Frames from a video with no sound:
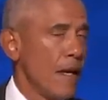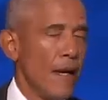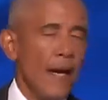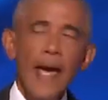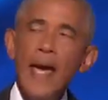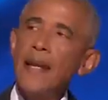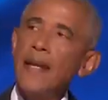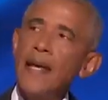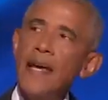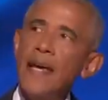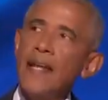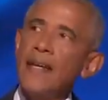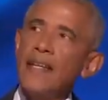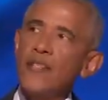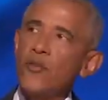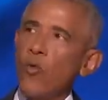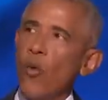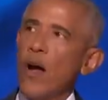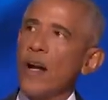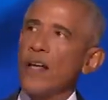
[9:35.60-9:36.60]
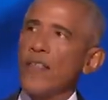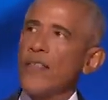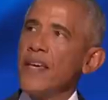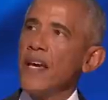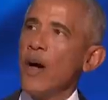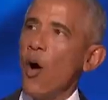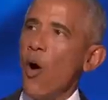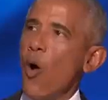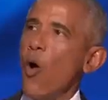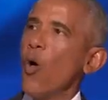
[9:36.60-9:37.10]
It, it is one of
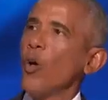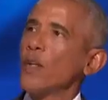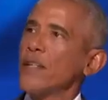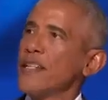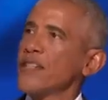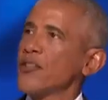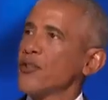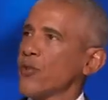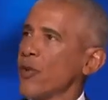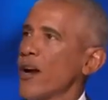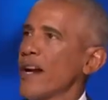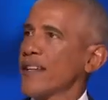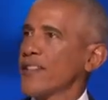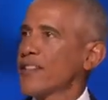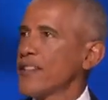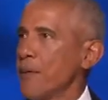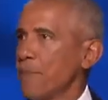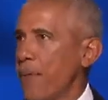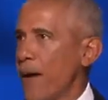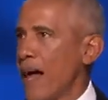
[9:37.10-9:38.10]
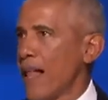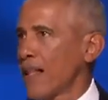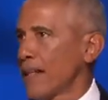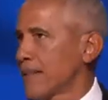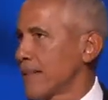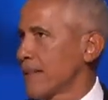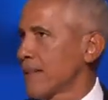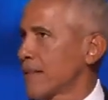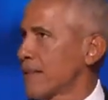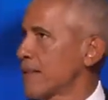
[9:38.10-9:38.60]
the oldest tricks in
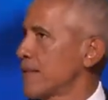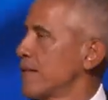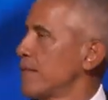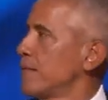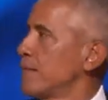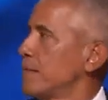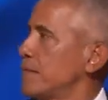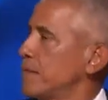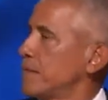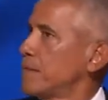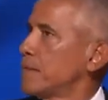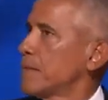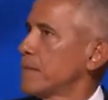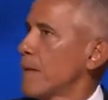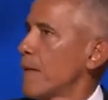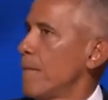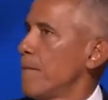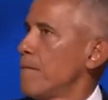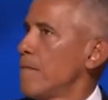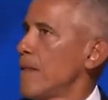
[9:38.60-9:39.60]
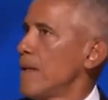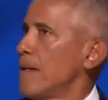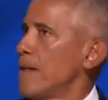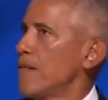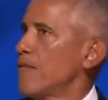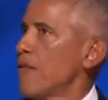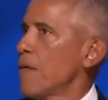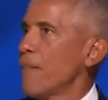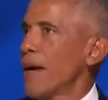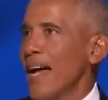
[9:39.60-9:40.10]
politics
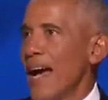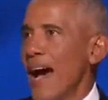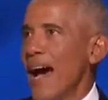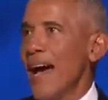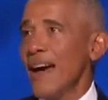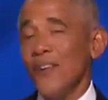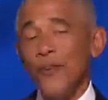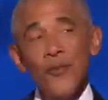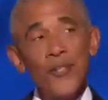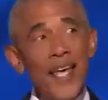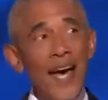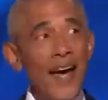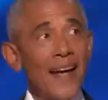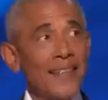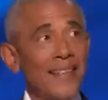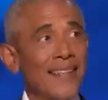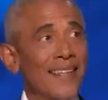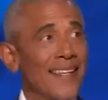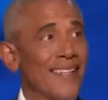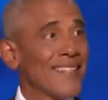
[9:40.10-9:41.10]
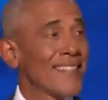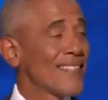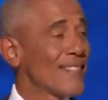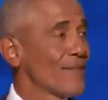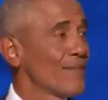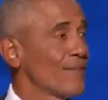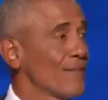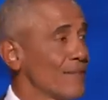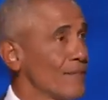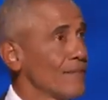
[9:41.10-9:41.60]
from a guy whose act has,
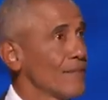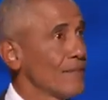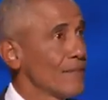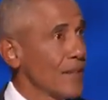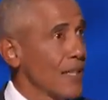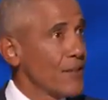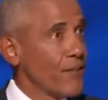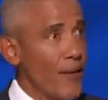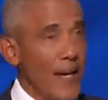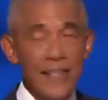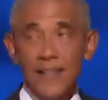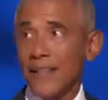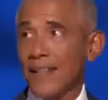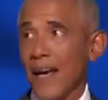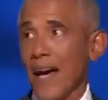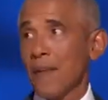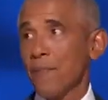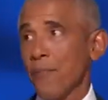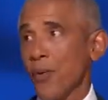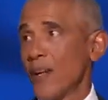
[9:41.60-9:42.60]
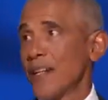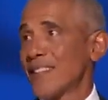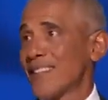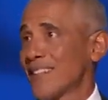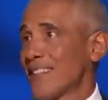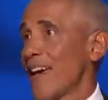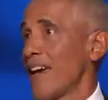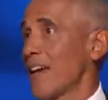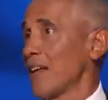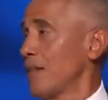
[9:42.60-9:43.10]
let's face it, gotten pretty
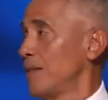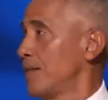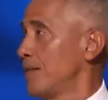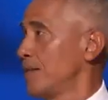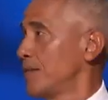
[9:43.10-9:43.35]
stale.